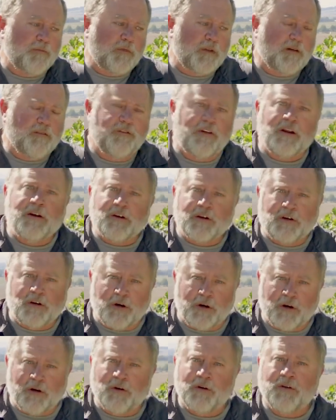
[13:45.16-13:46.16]
vineyard
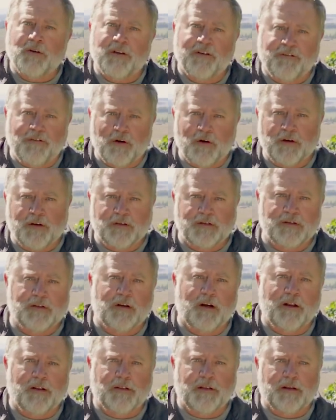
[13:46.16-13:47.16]
crew that focus
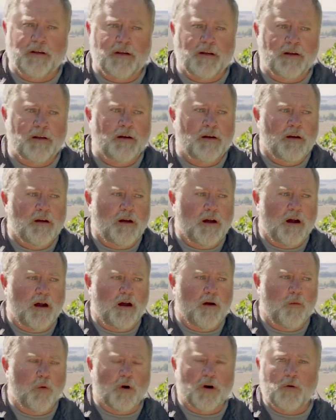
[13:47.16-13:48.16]
on the
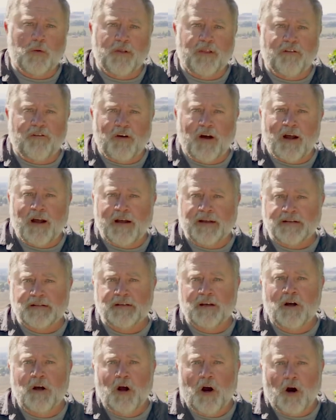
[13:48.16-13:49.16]
work with the vines
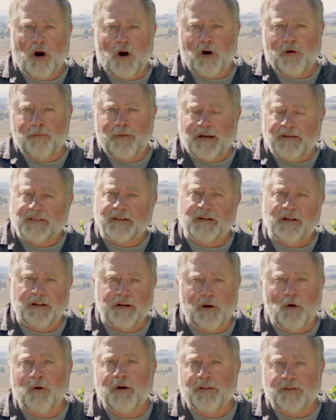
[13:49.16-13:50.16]
are basically
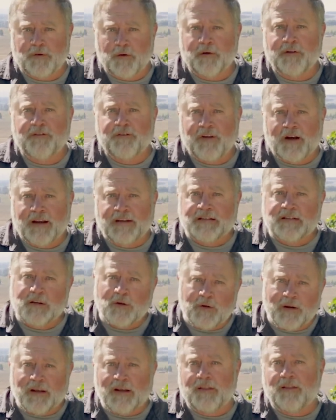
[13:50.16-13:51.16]
going through and
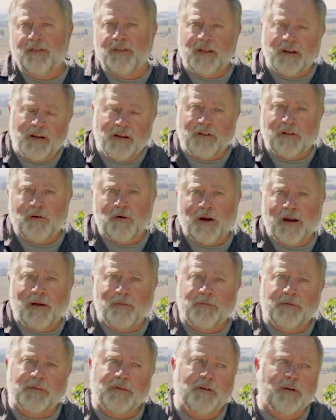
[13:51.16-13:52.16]
fine-tuning and thinning the
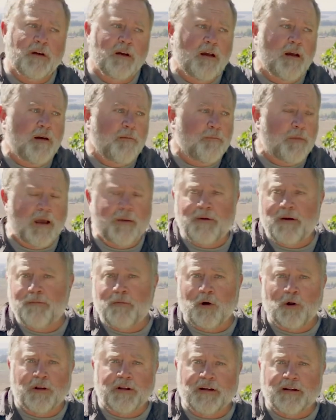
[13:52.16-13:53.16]
grapes, maybe
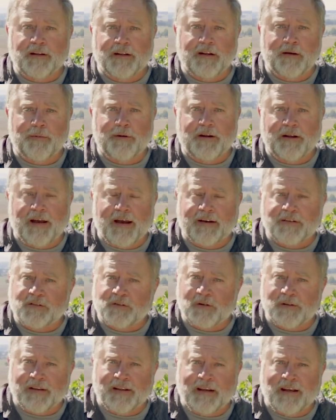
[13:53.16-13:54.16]
pulling a little bit of
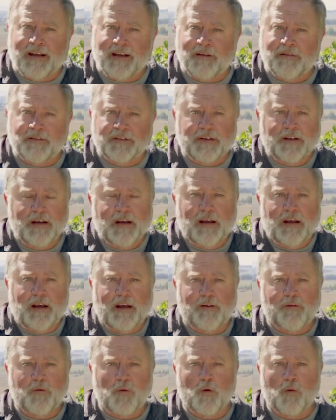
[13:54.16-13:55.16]
extra leaves
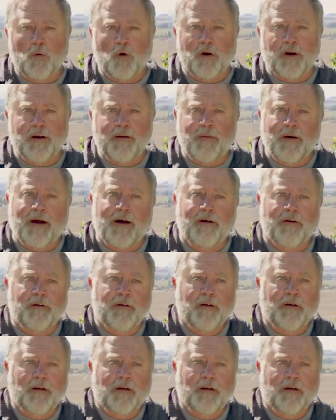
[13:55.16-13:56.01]
if we're worried about